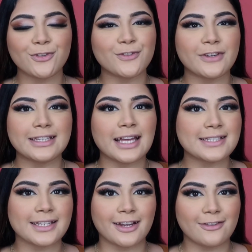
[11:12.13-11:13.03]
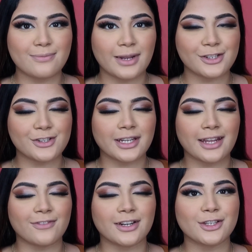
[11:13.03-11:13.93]
blush, you can definitely stop at
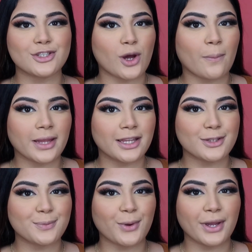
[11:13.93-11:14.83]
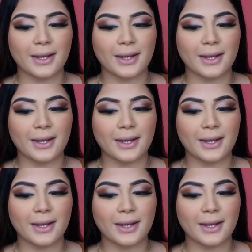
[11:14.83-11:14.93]
this point, but